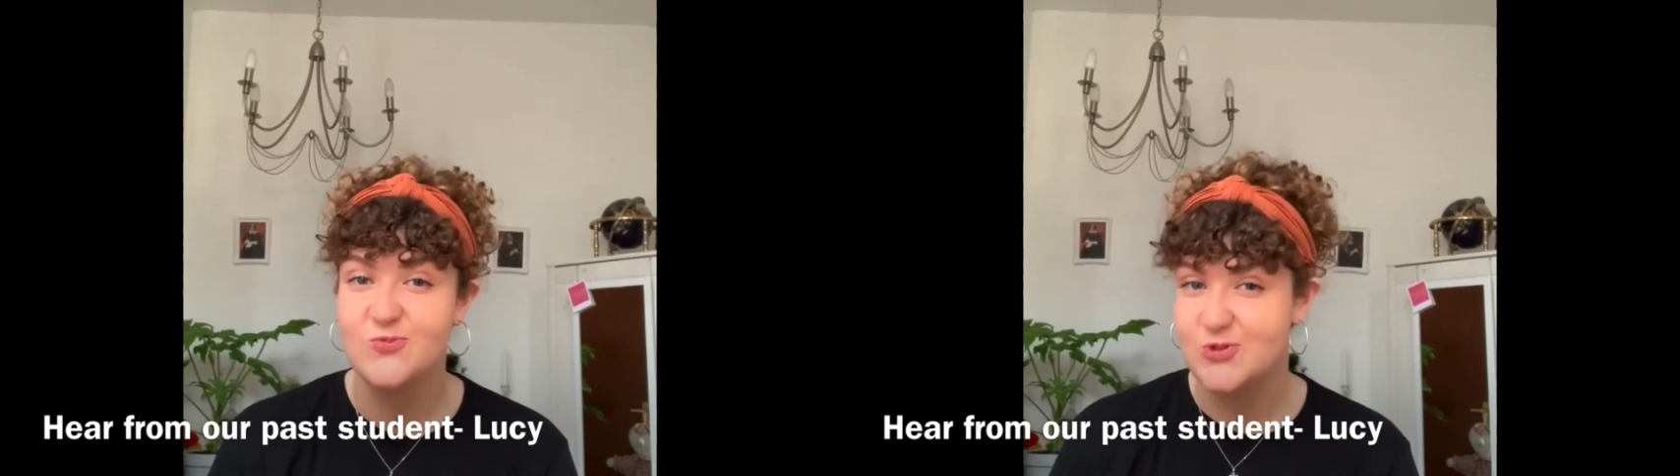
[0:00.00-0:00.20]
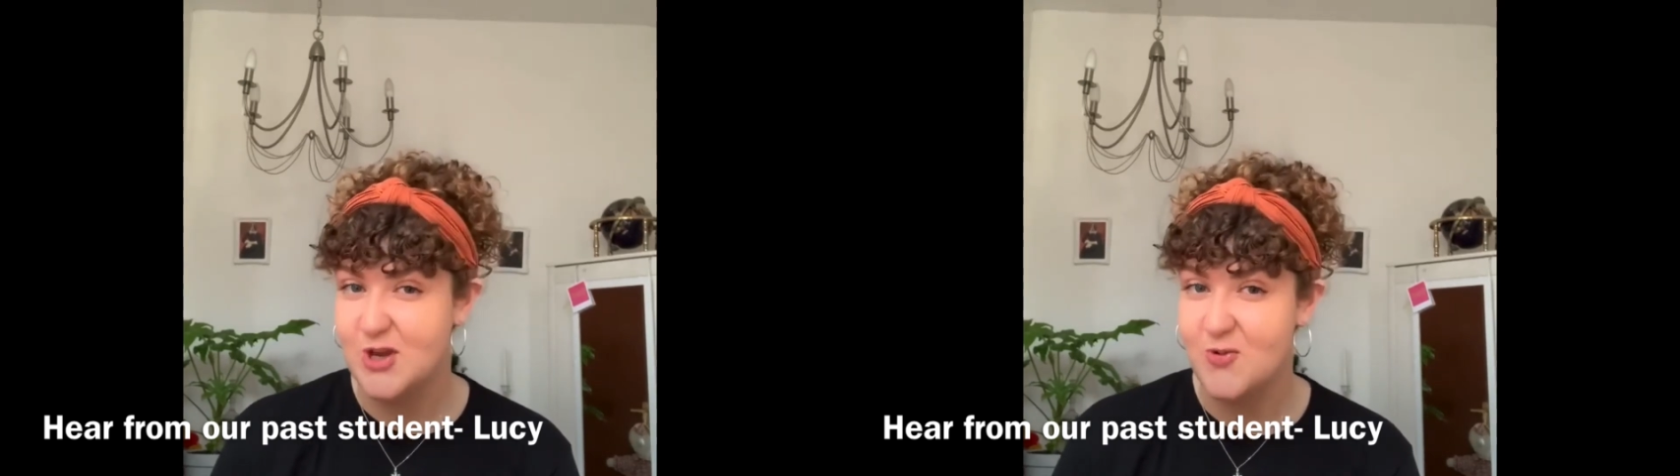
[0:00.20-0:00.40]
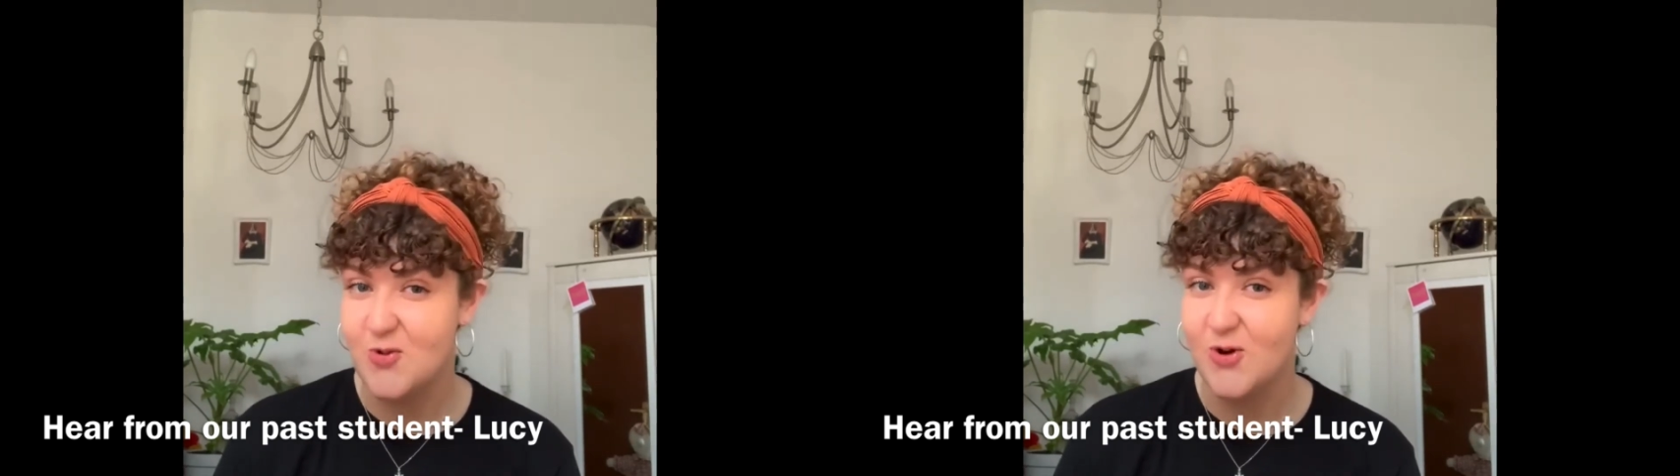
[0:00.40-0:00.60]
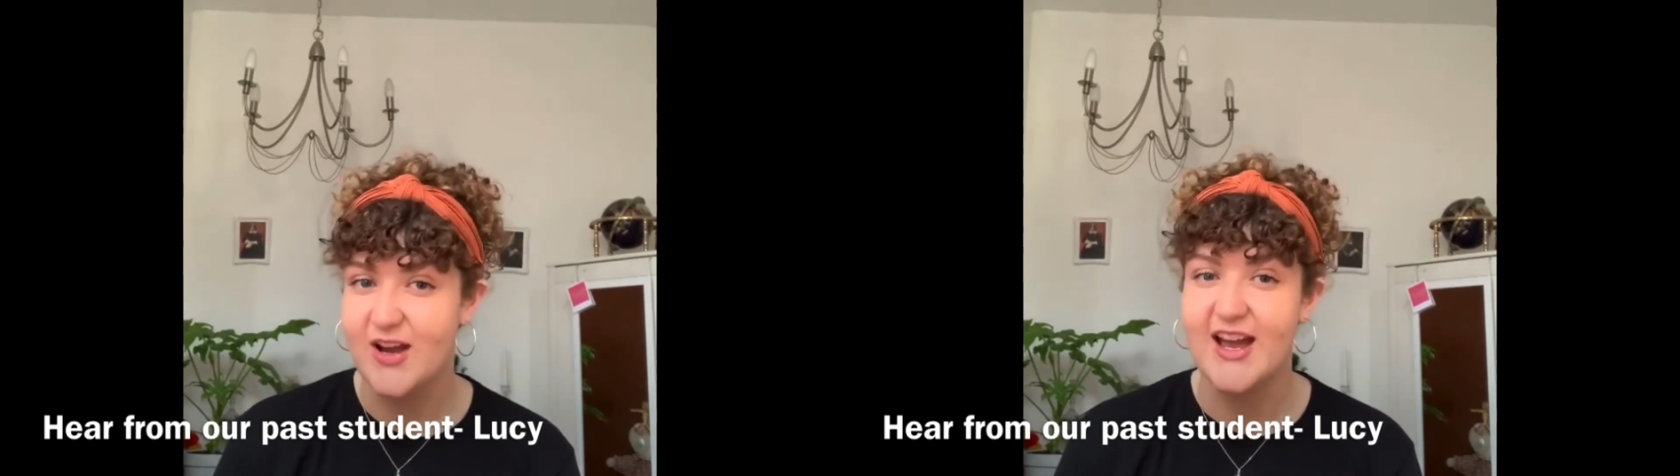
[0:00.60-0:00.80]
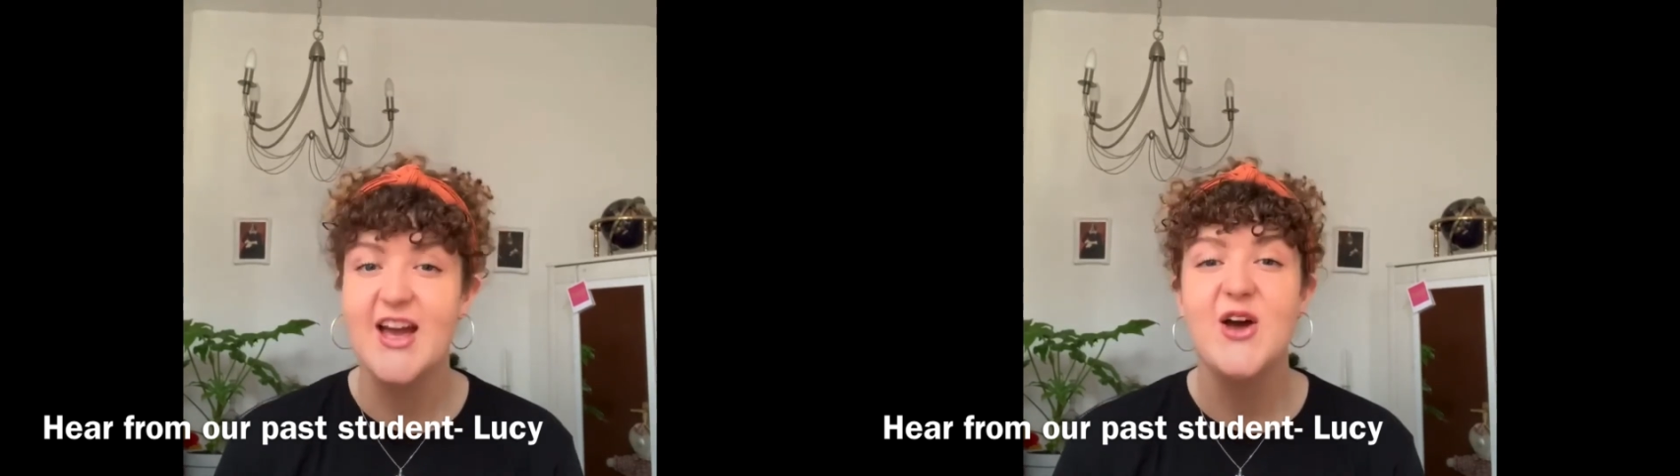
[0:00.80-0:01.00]
Joe
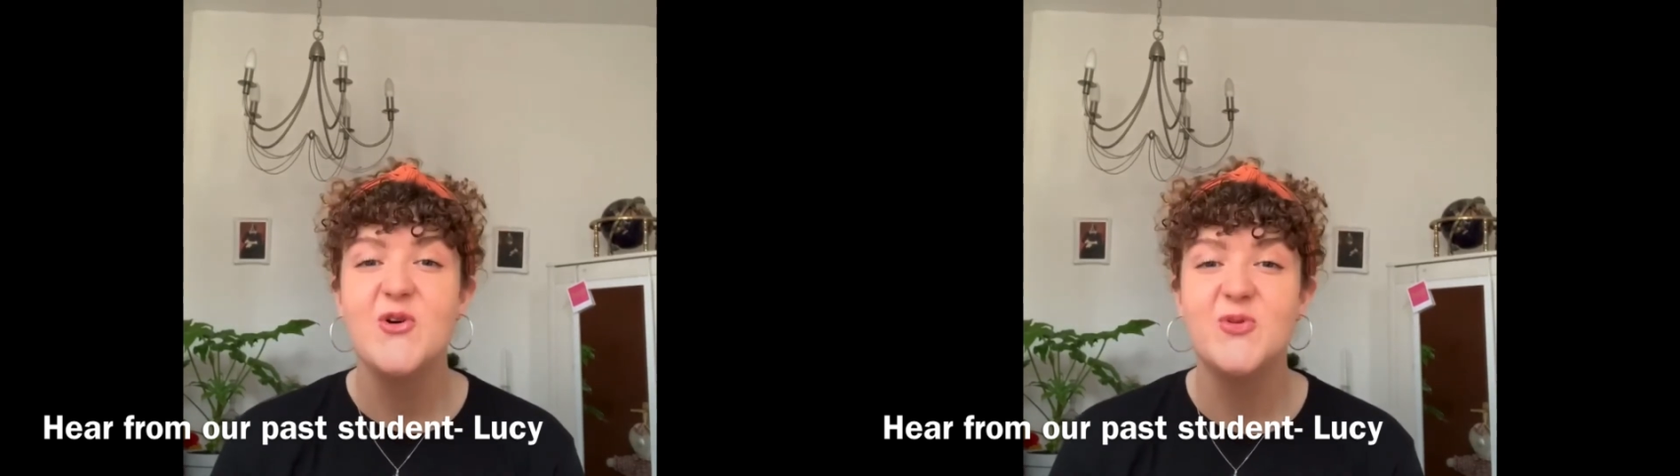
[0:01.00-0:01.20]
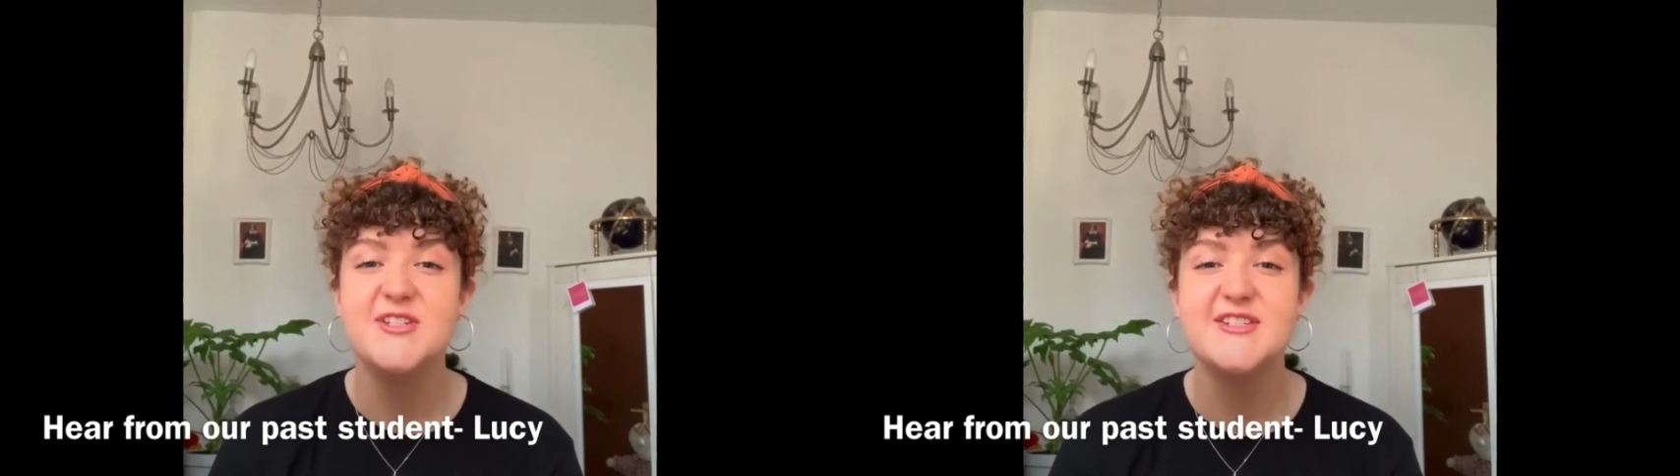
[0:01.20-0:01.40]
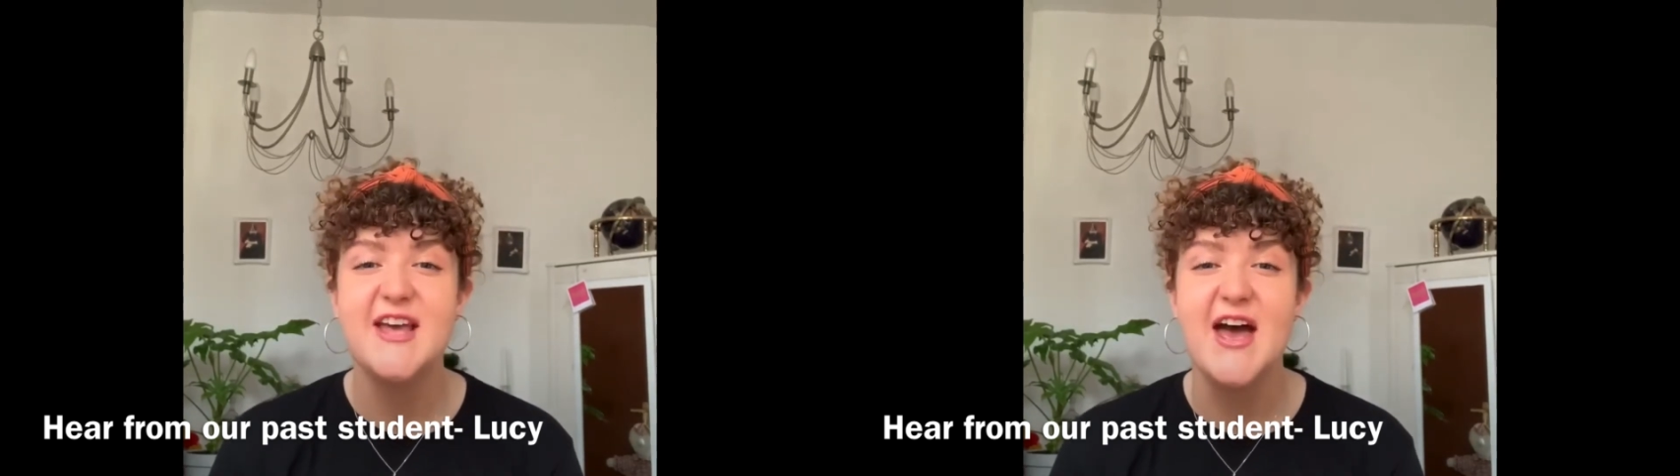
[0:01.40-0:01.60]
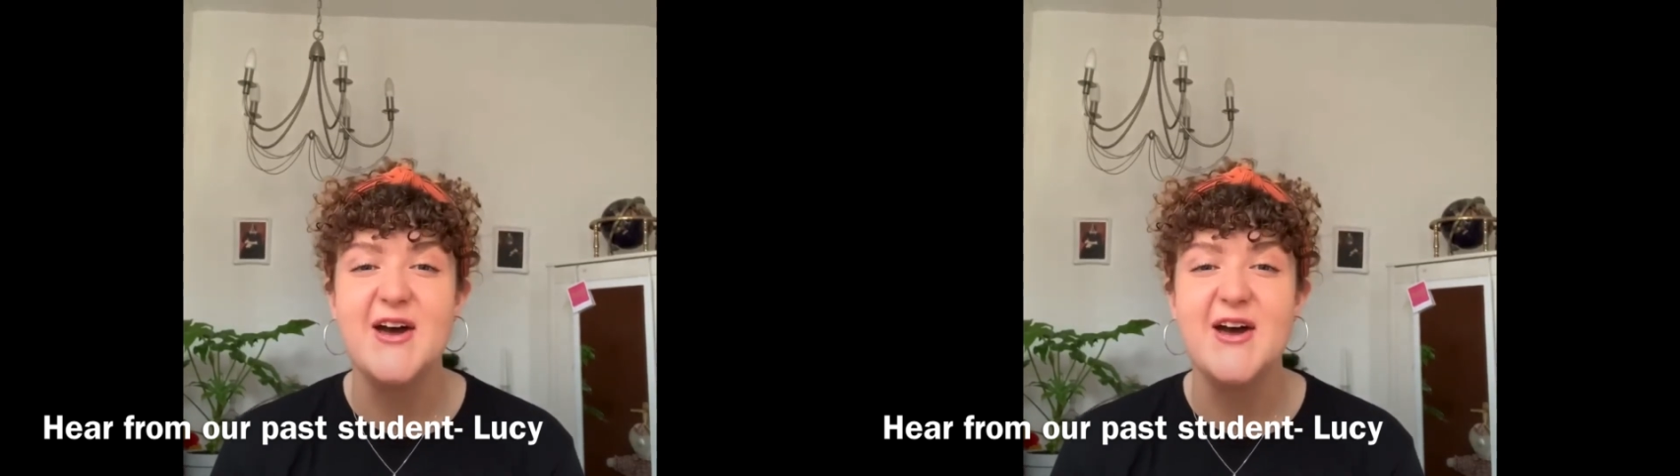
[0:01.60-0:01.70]
Walker, was